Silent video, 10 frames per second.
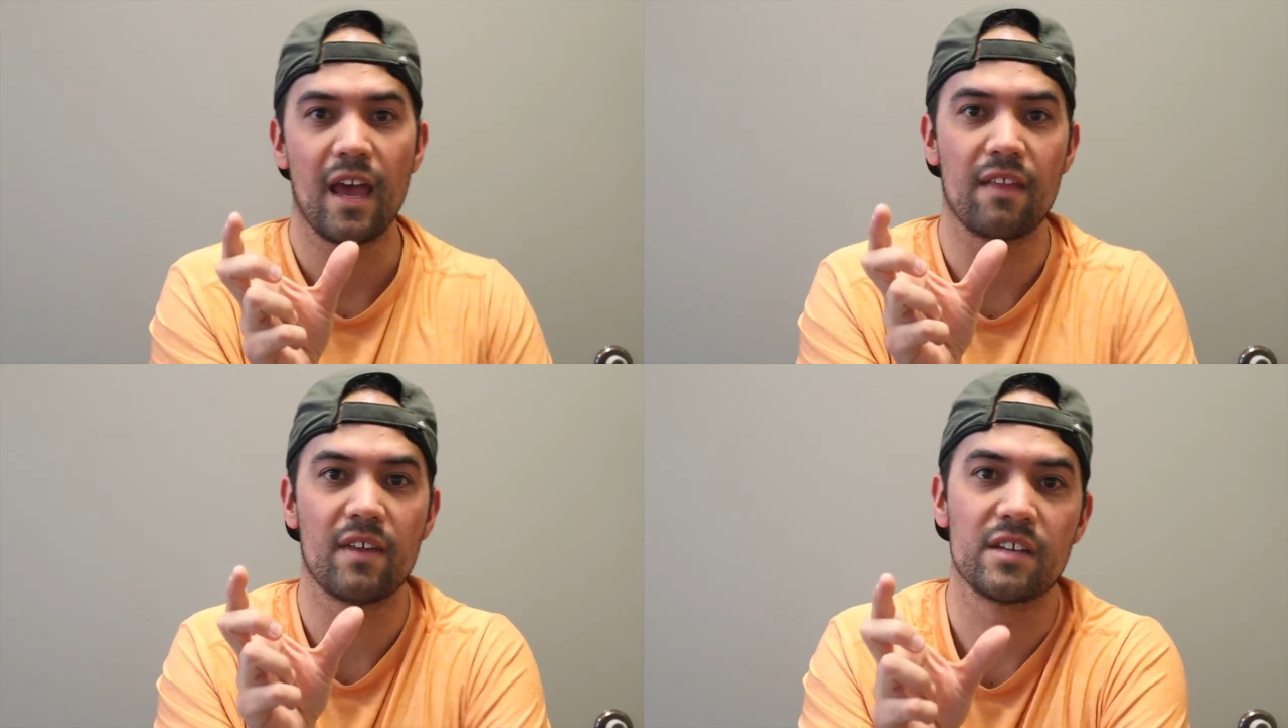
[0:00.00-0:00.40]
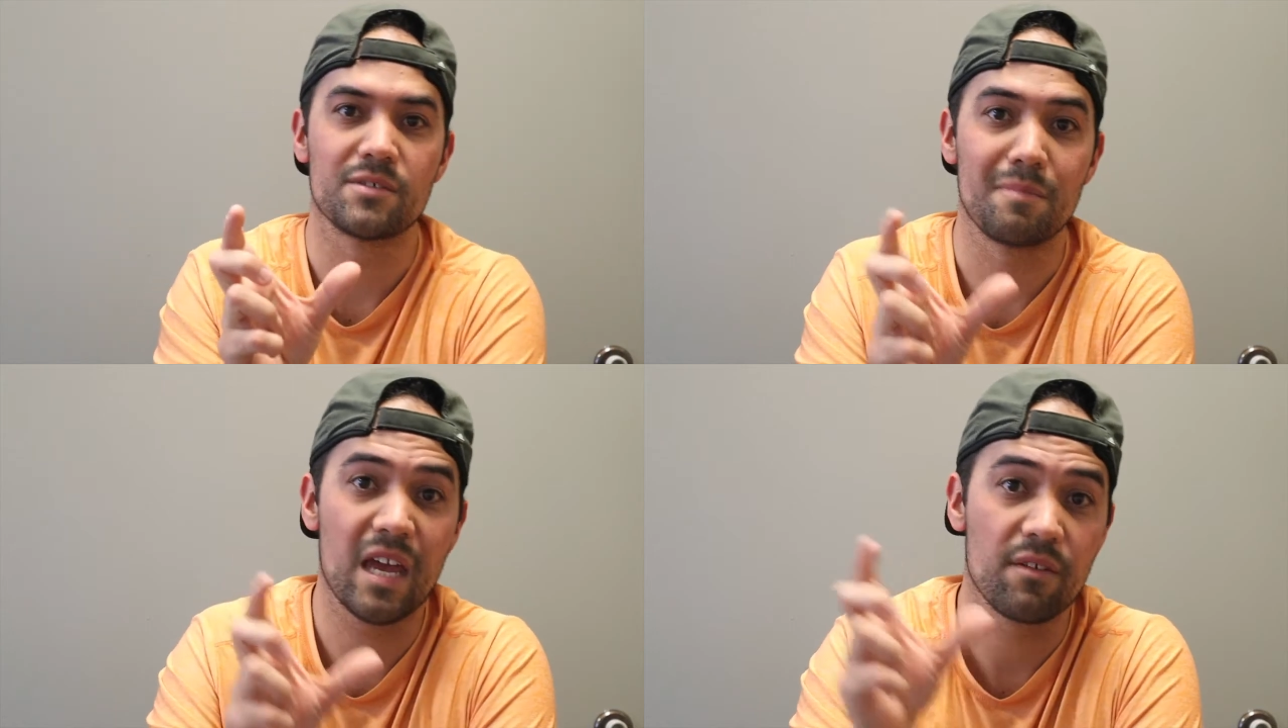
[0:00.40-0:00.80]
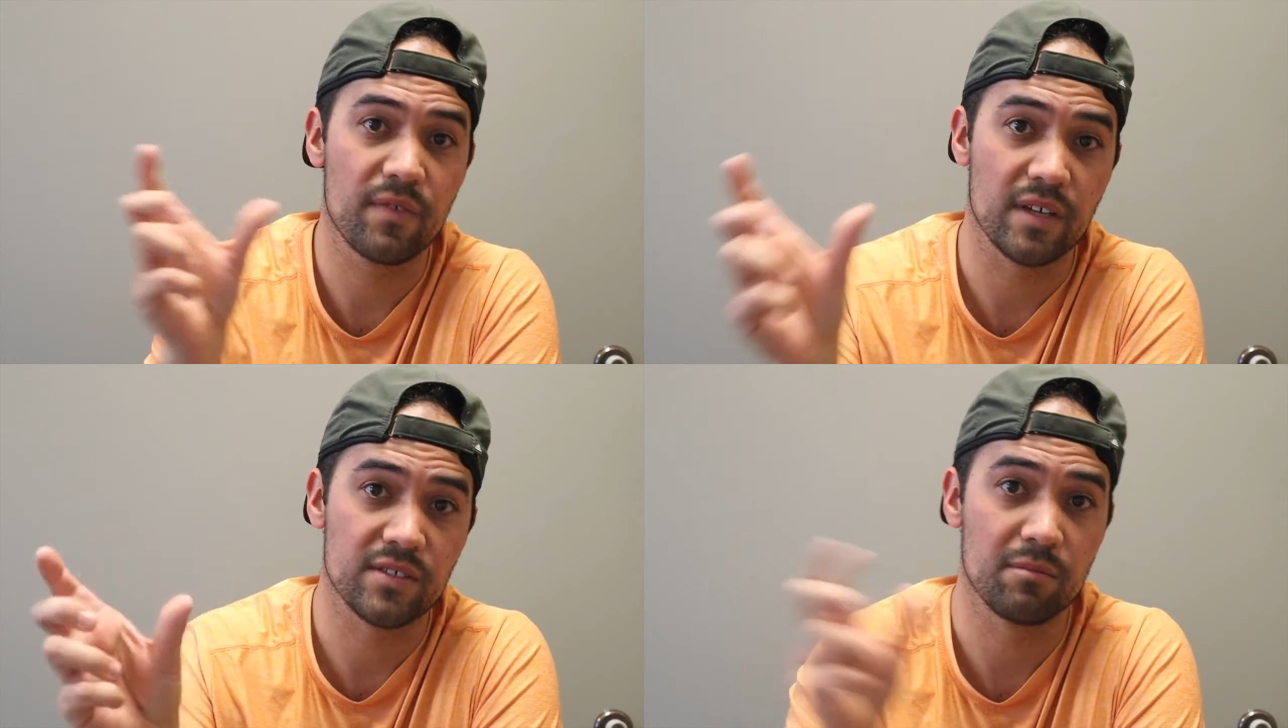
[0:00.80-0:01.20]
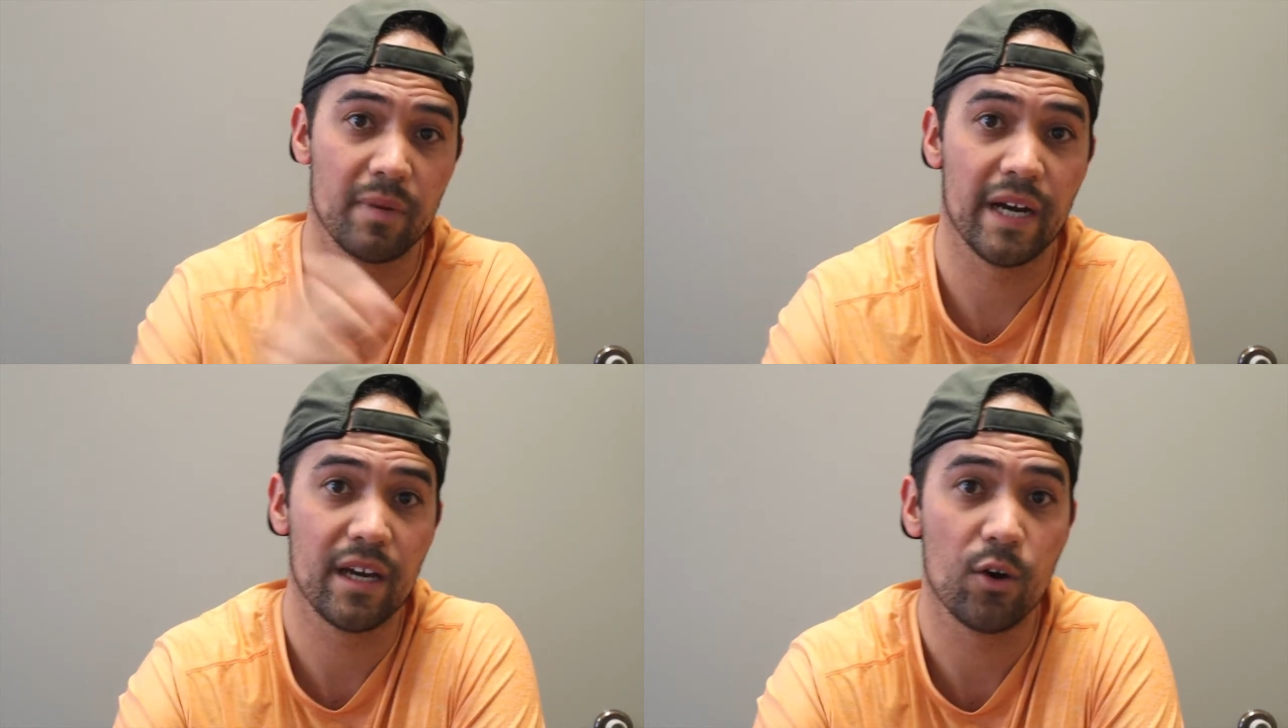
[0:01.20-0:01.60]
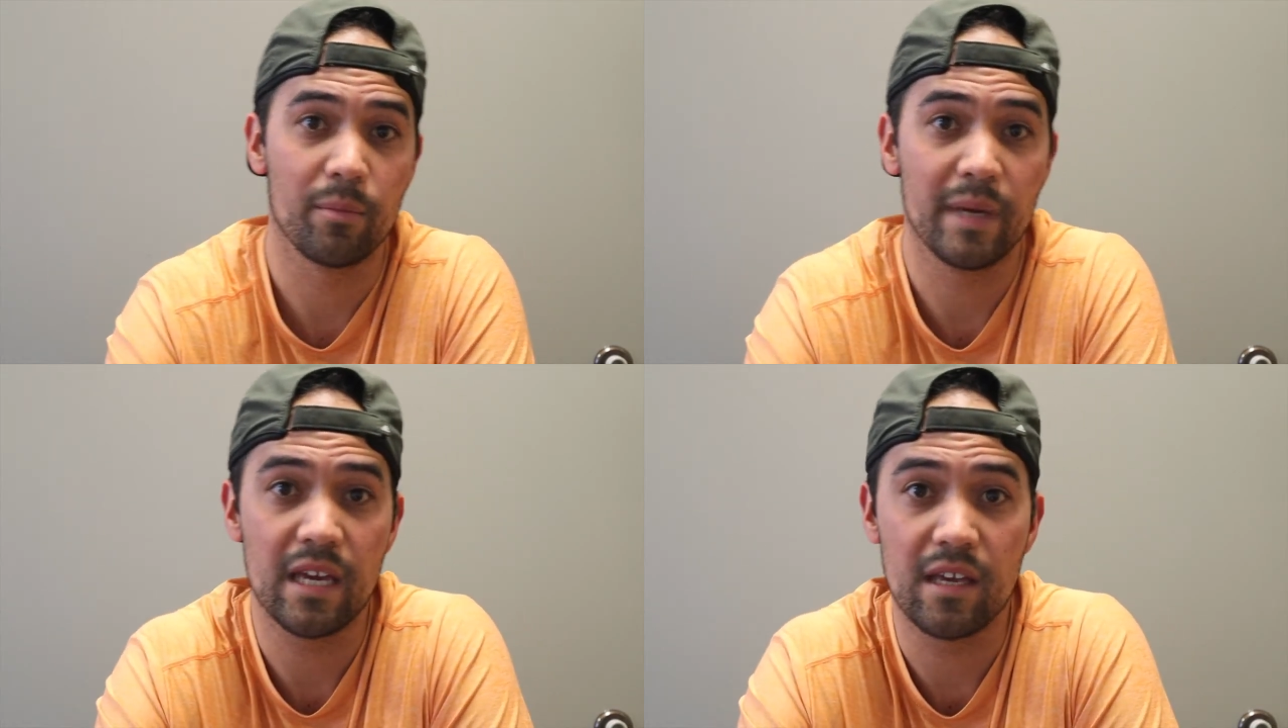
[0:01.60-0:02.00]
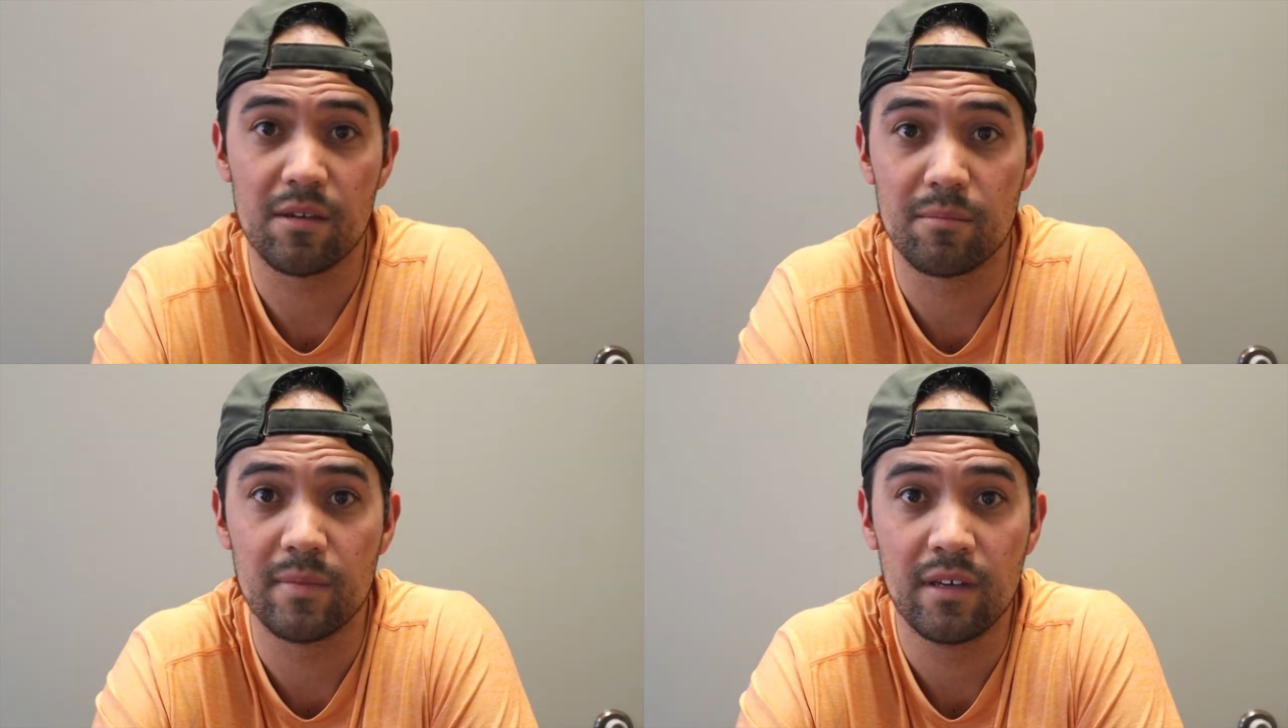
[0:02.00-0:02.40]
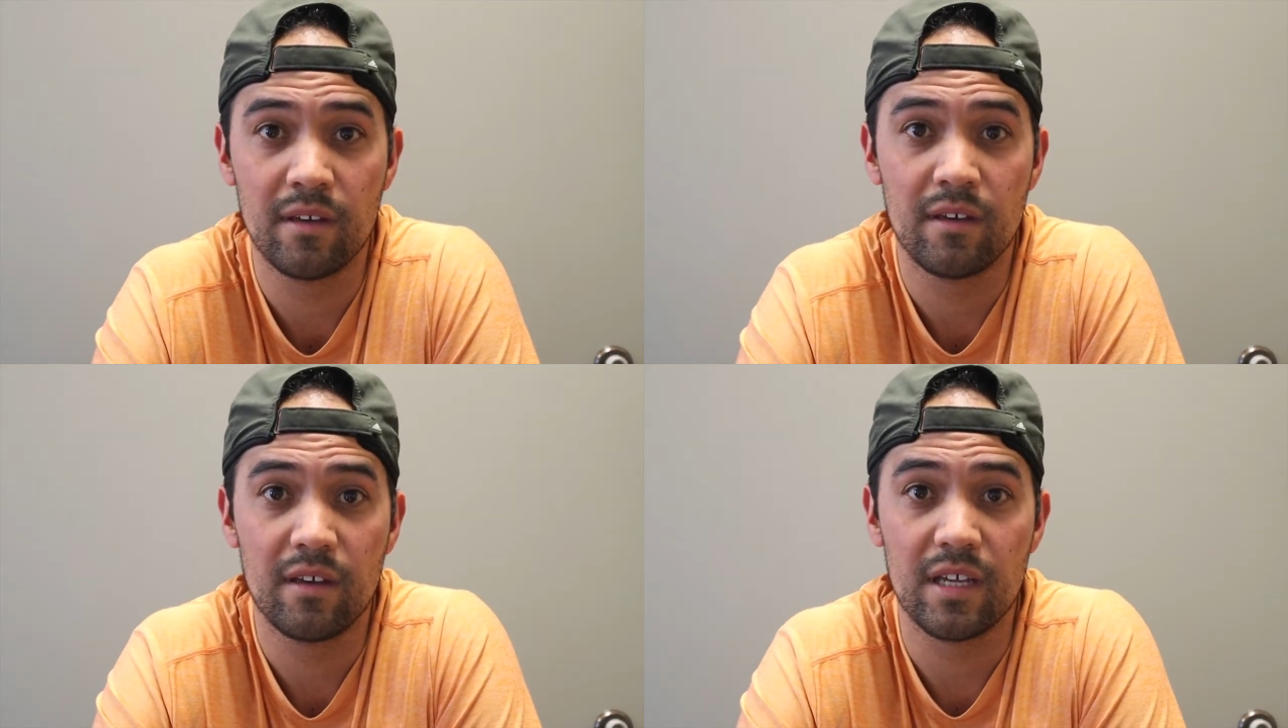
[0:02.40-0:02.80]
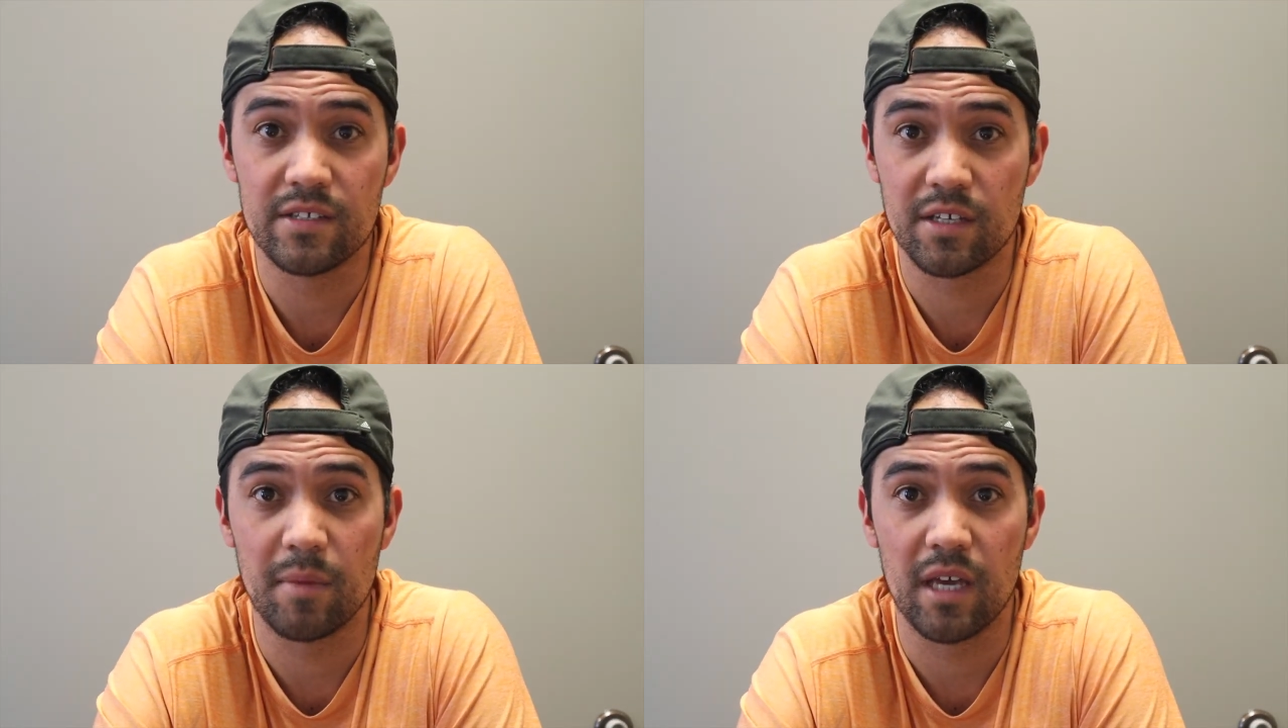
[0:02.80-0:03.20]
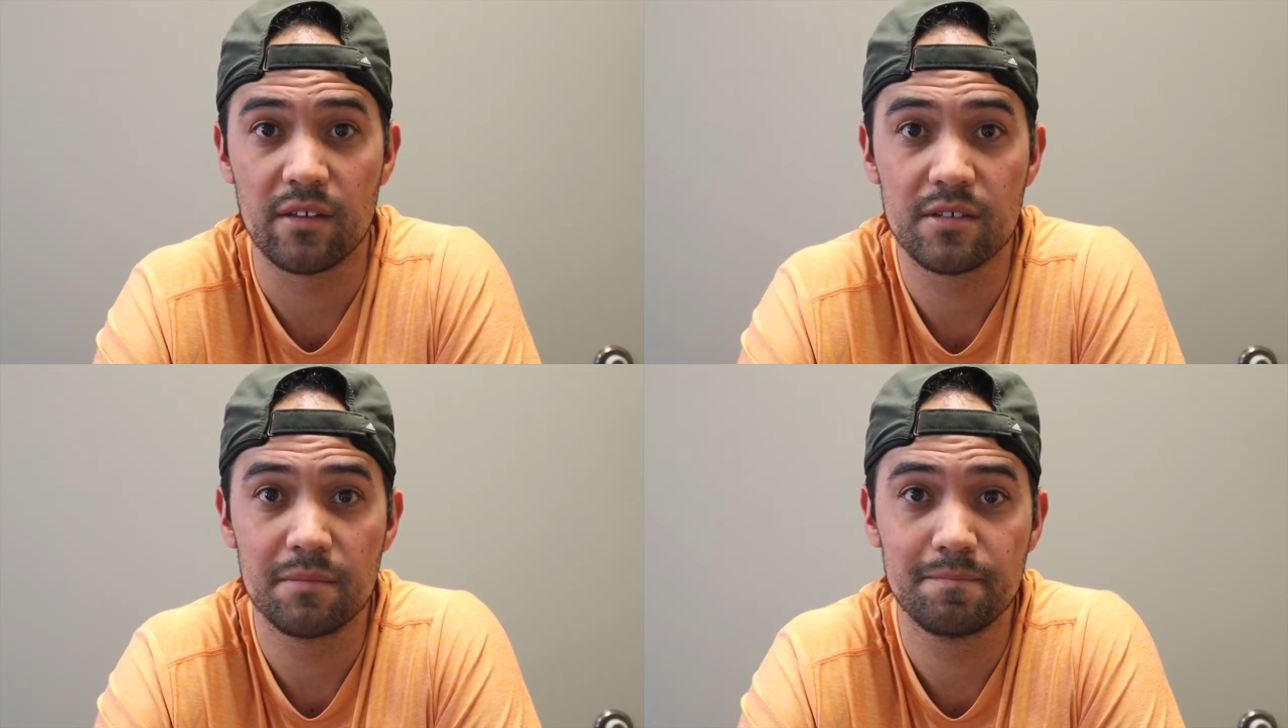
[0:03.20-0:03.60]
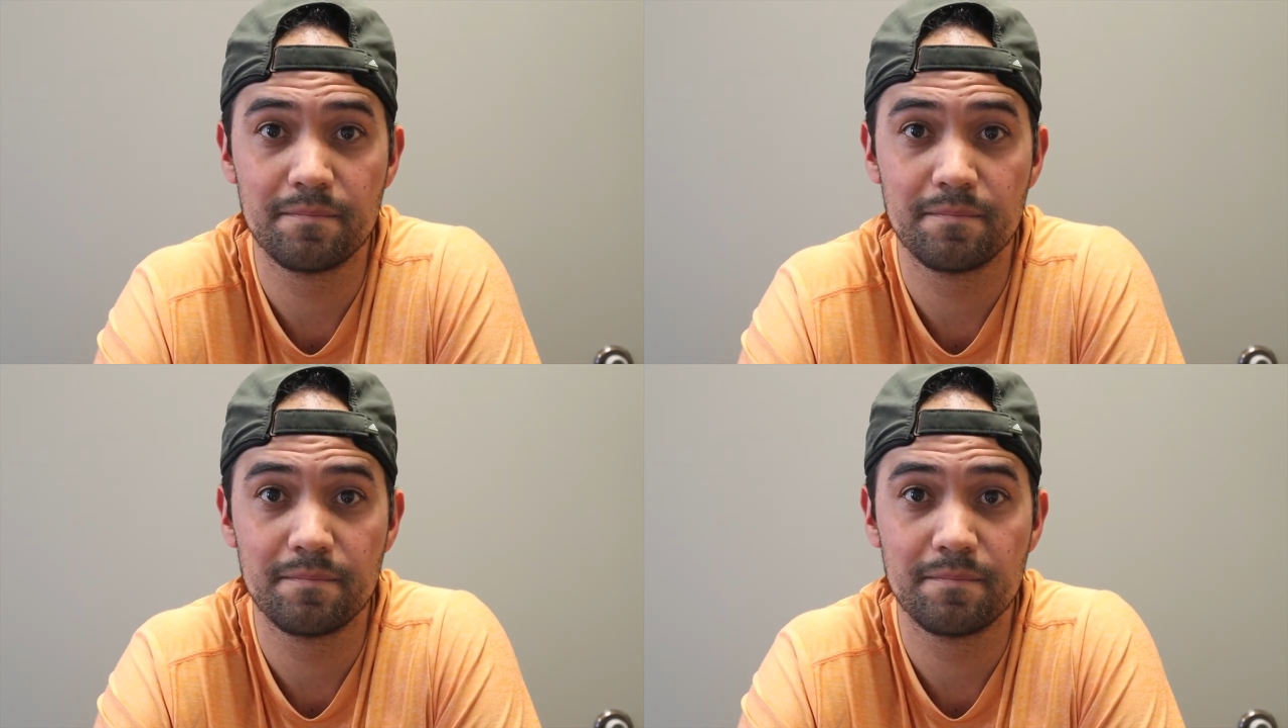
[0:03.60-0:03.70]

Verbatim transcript: and that is manifested by obeying him in his commands.